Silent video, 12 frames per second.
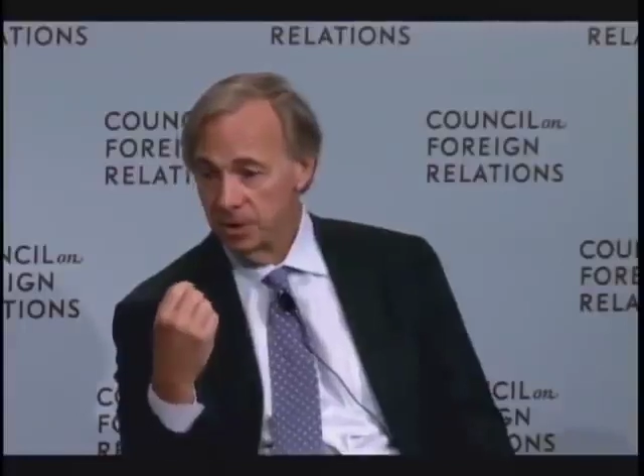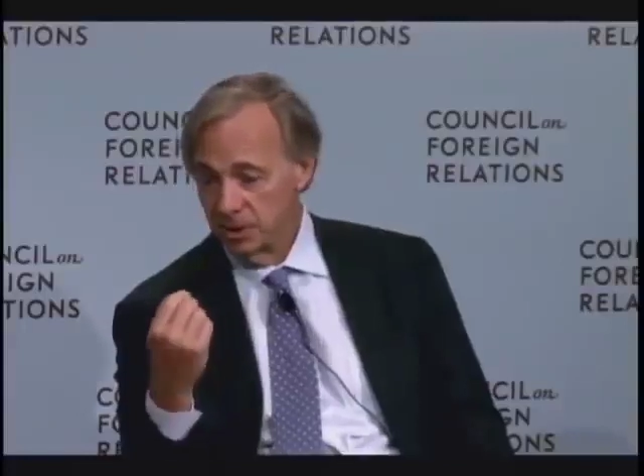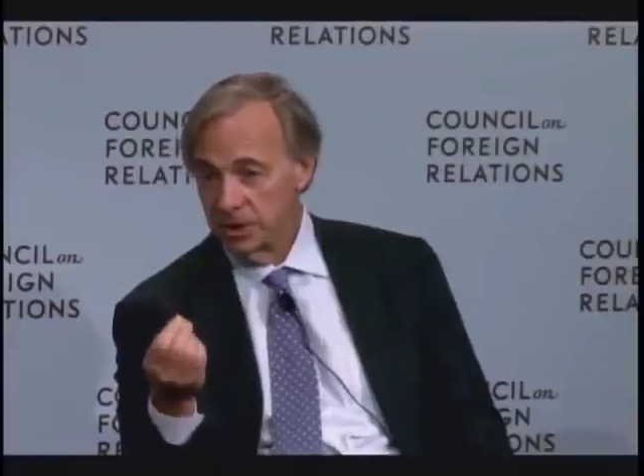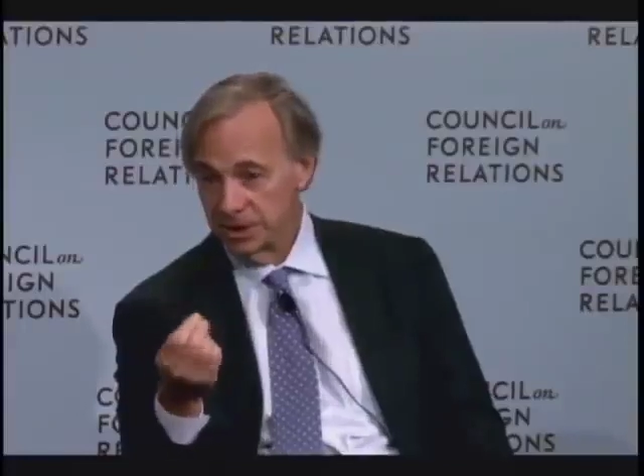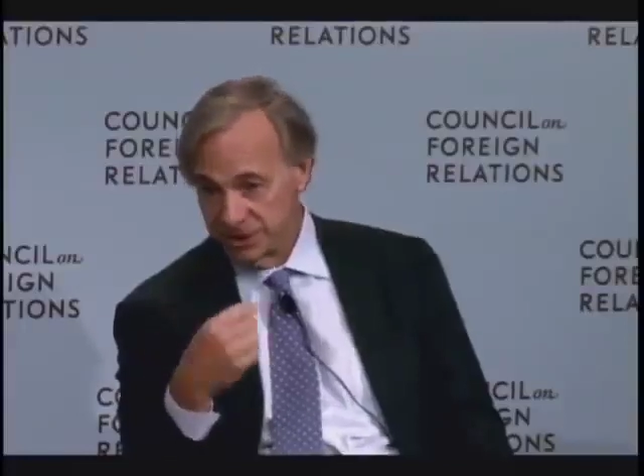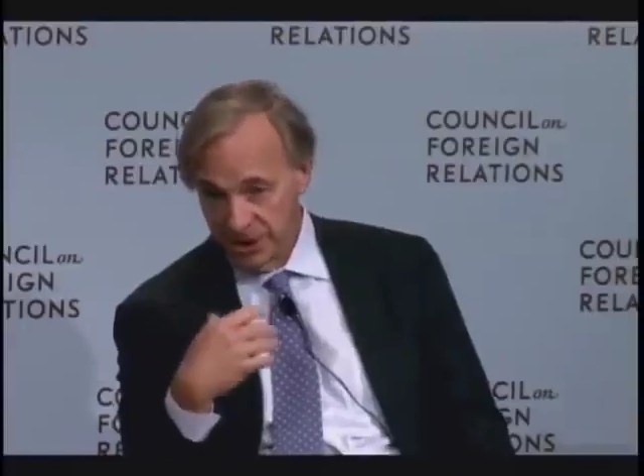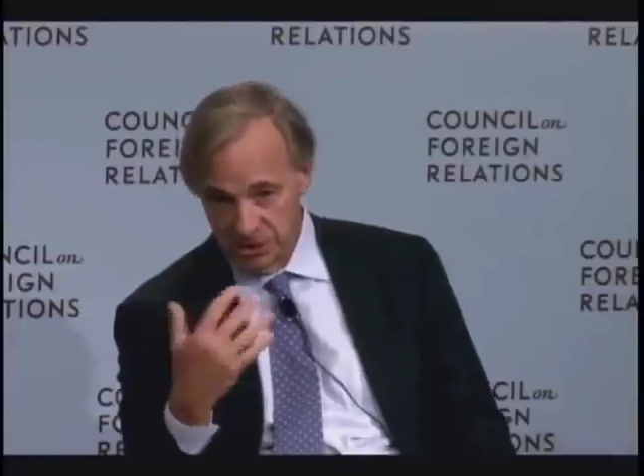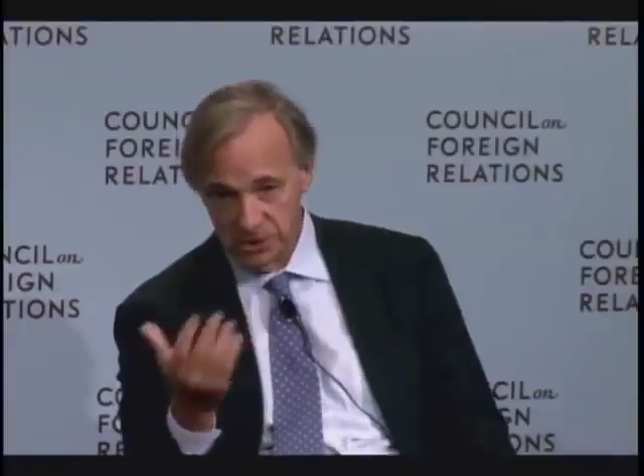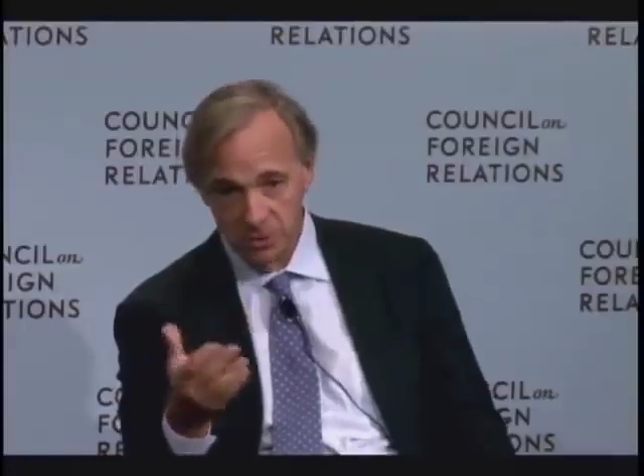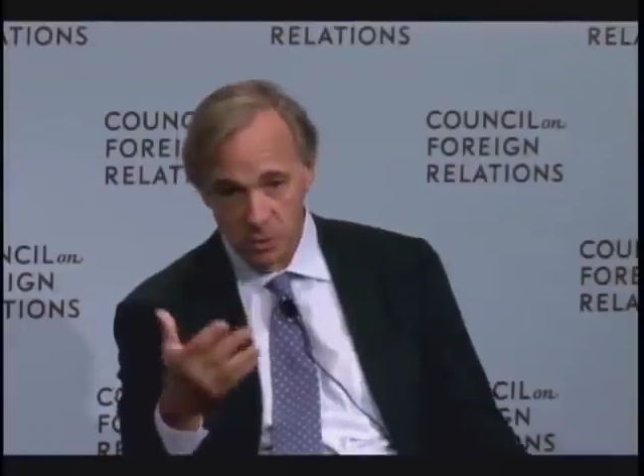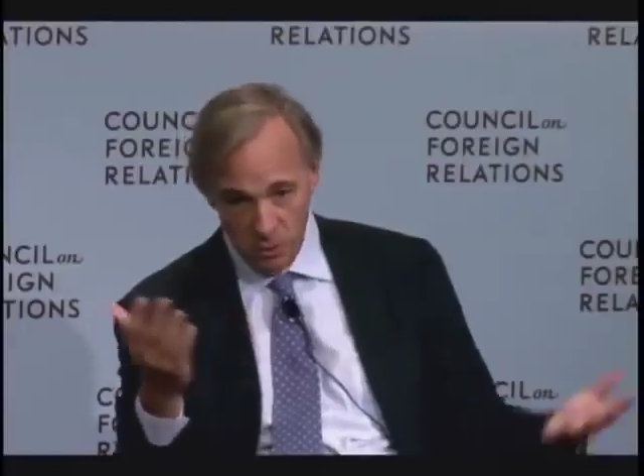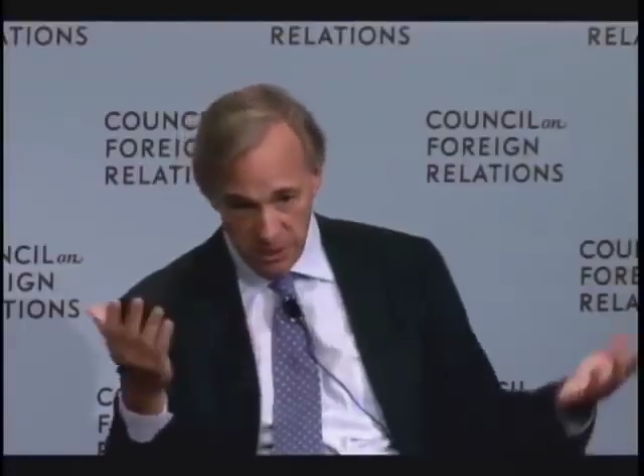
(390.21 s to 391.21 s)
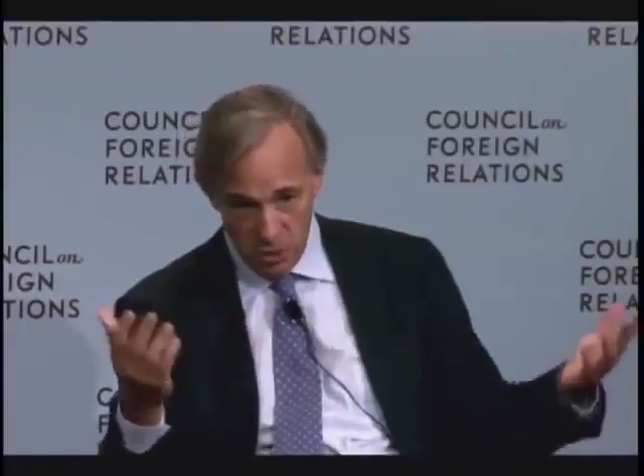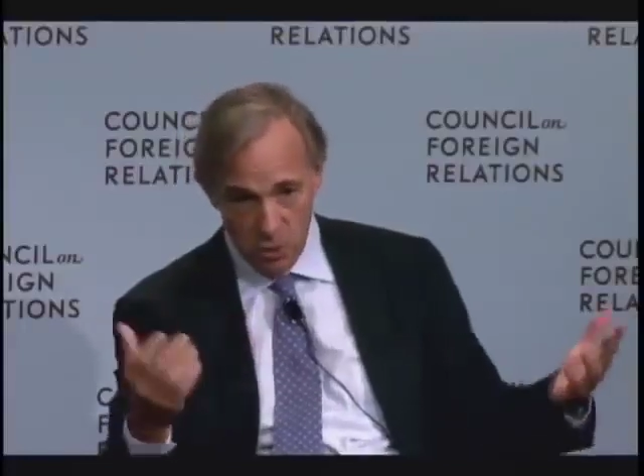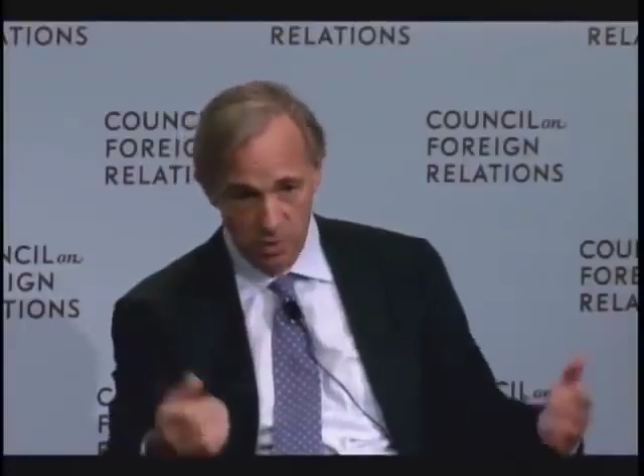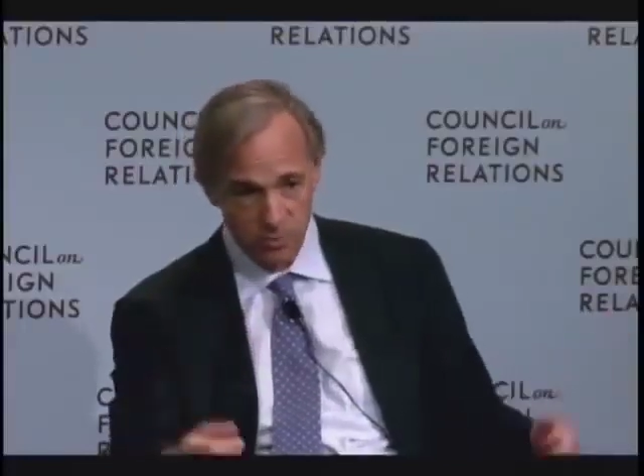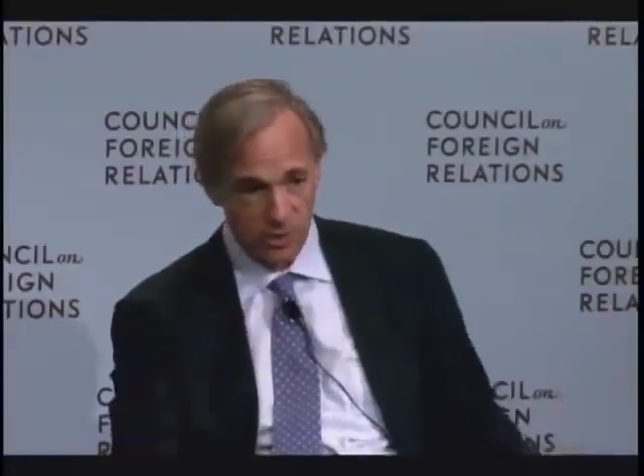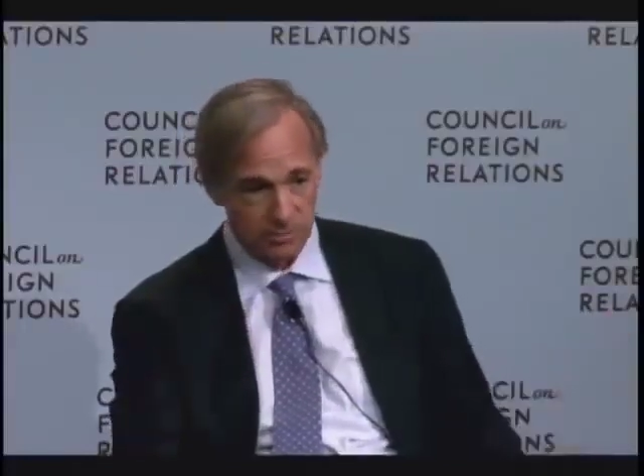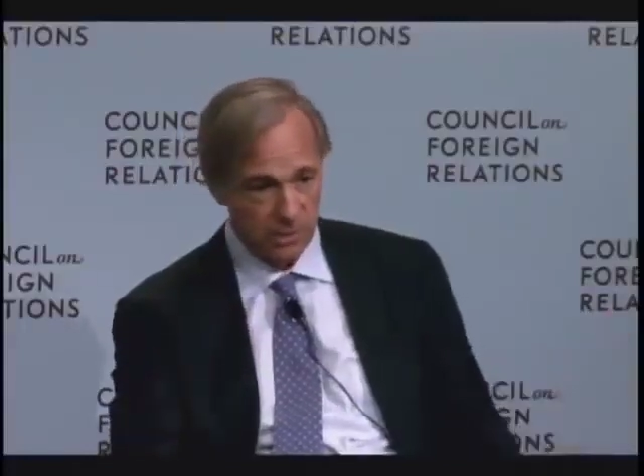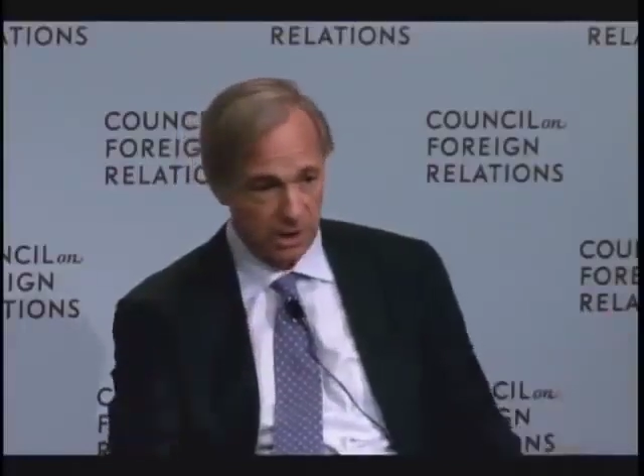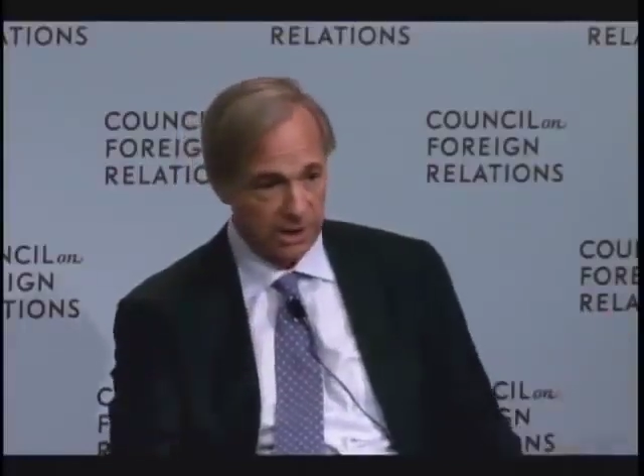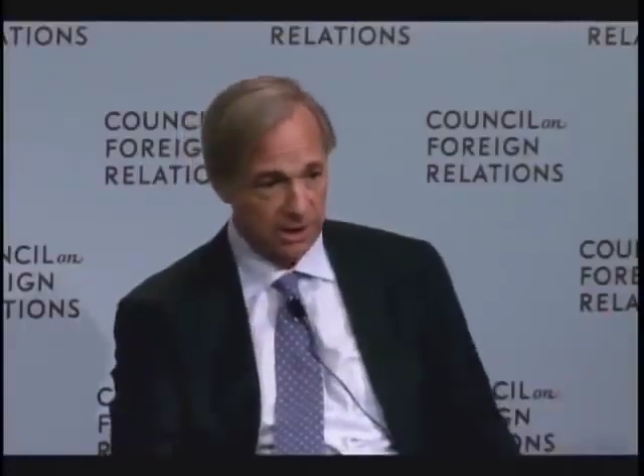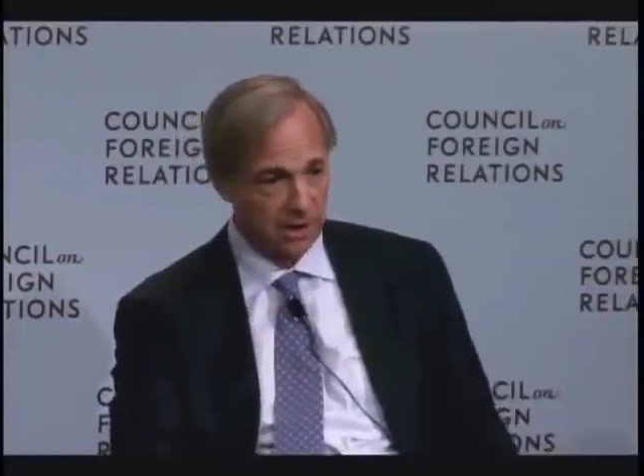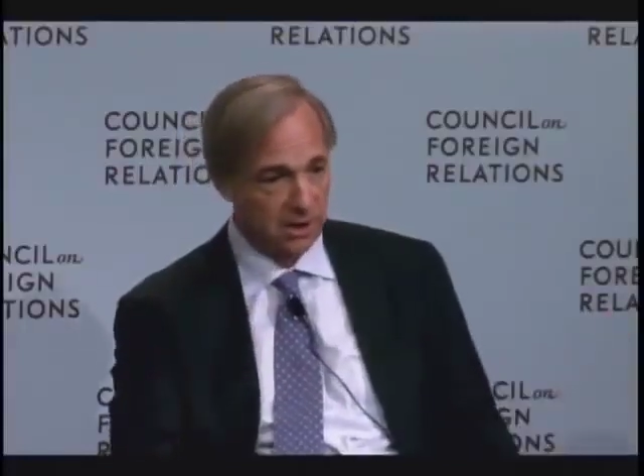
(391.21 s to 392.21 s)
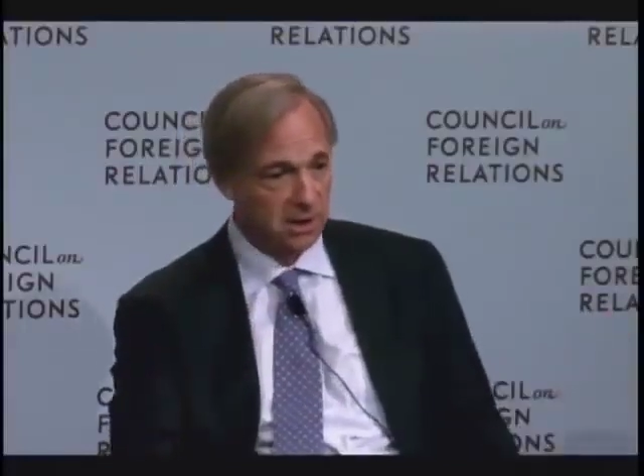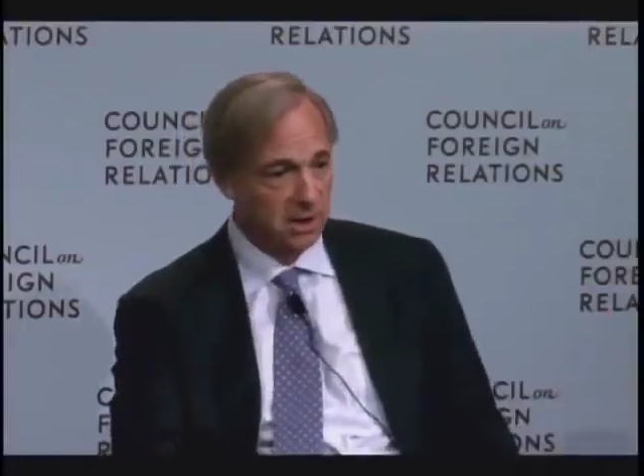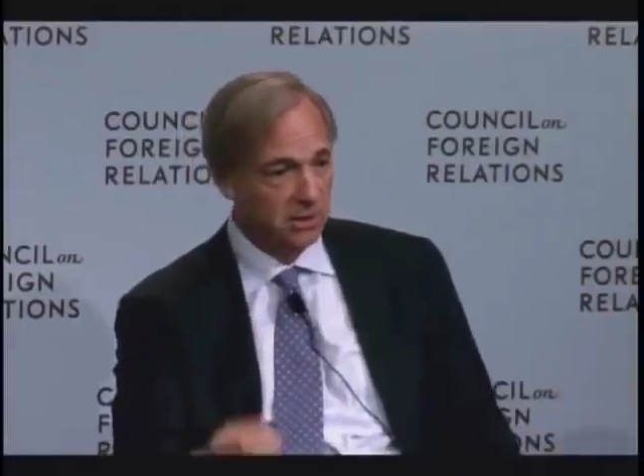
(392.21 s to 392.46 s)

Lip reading: essentially what we call print money.